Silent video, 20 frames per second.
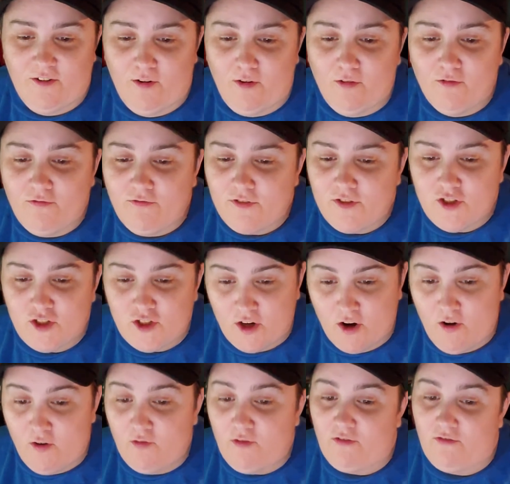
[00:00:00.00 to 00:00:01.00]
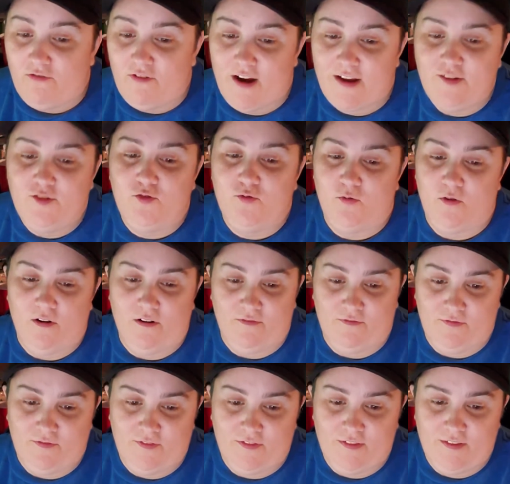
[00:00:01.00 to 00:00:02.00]
old show Red Dwarf,
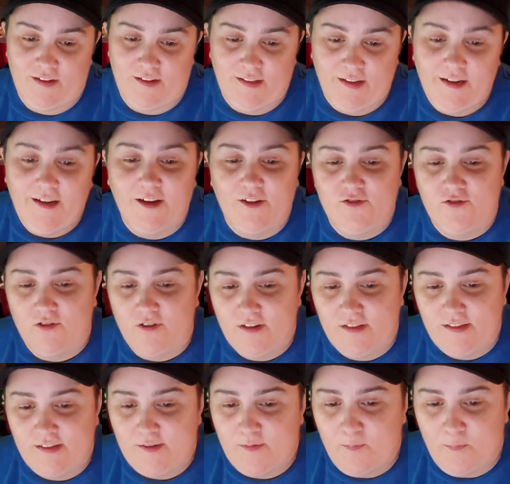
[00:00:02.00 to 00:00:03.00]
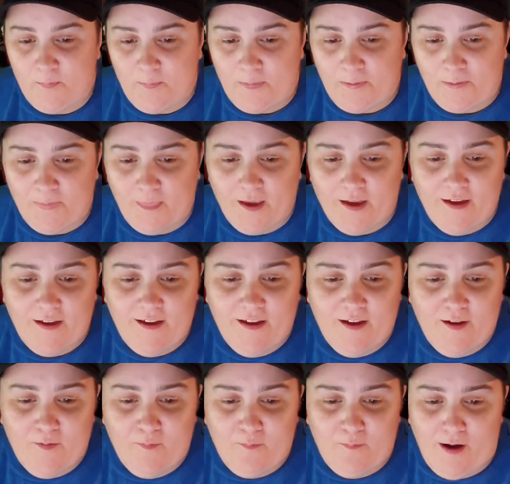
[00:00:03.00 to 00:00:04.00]
the cleaning droids.
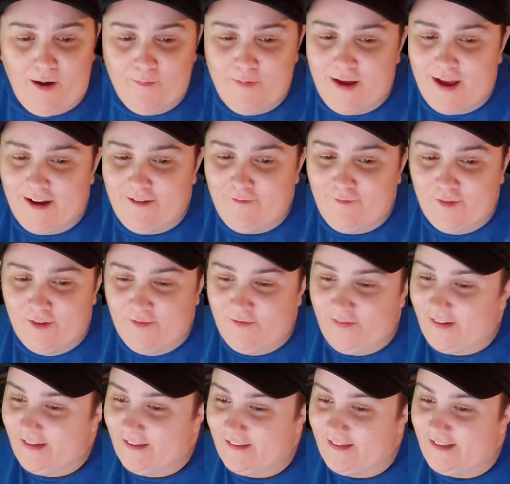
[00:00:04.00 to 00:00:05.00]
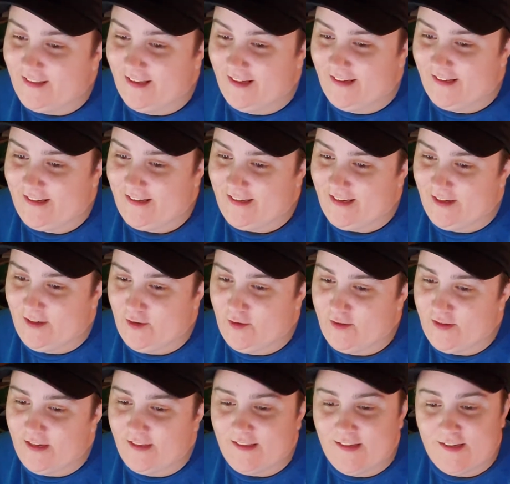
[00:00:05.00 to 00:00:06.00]
Bob had revealed this
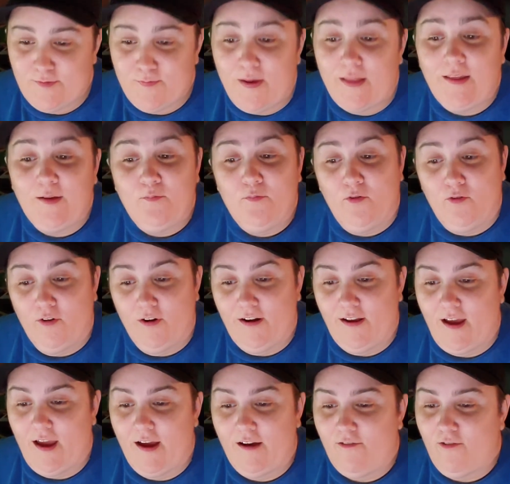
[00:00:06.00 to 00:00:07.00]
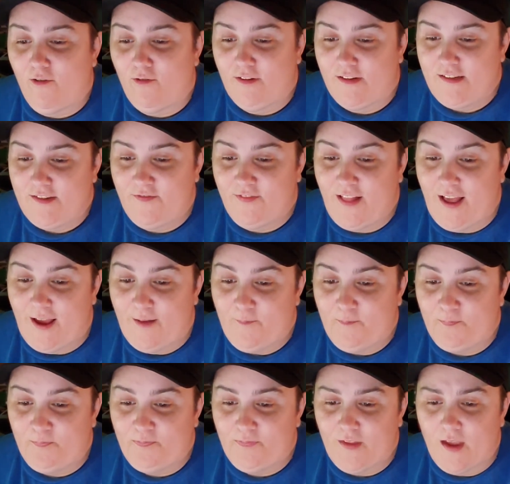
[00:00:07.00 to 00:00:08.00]
using the spelling board at Crowley's flat.
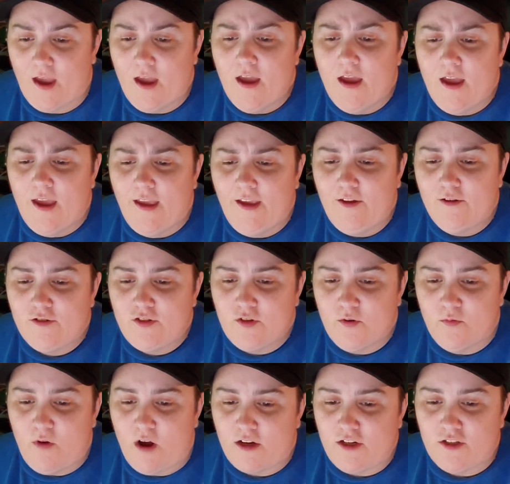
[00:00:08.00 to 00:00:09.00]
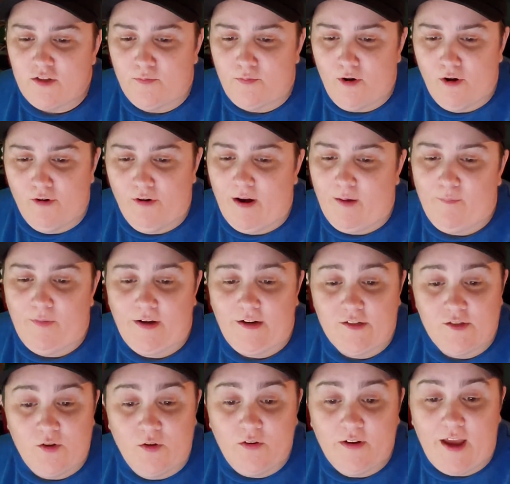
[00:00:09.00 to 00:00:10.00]
He used to watch the program at
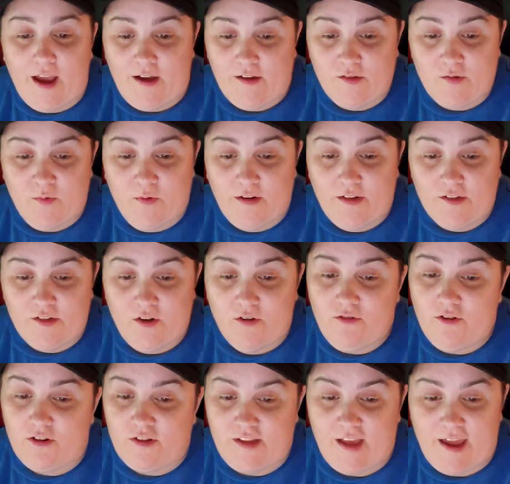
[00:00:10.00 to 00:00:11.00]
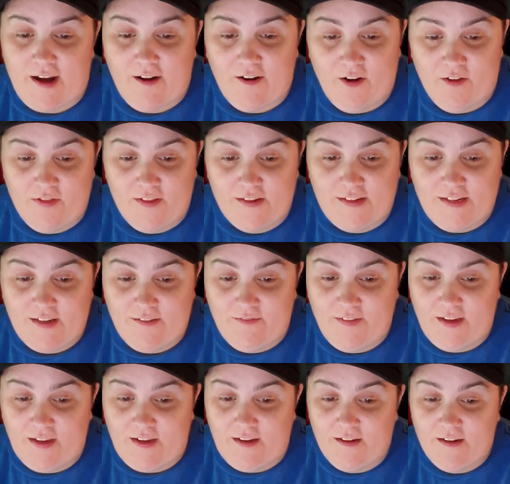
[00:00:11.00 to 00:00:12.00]
his old house when his owners had it on the
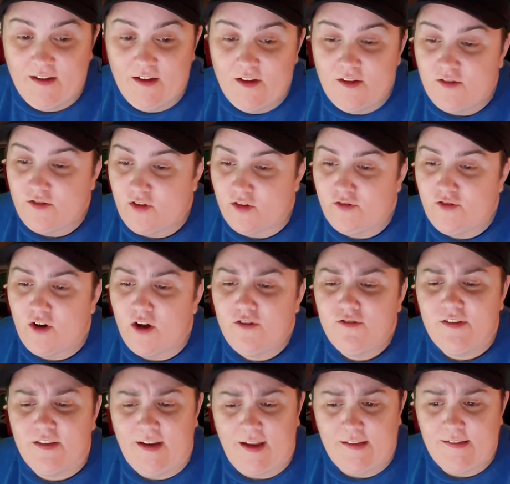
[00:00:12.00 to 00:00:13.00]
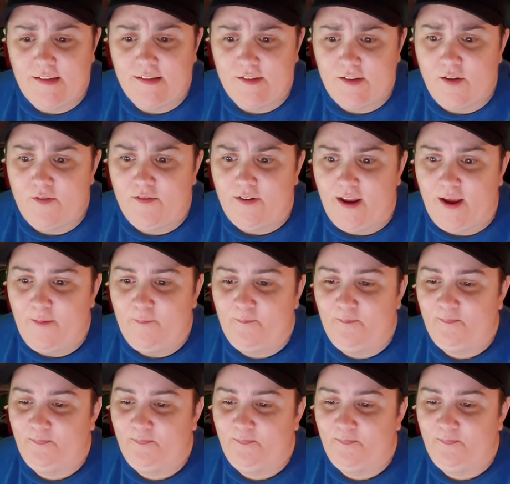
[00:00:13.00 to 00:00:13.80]
TV, so chose it as his own name.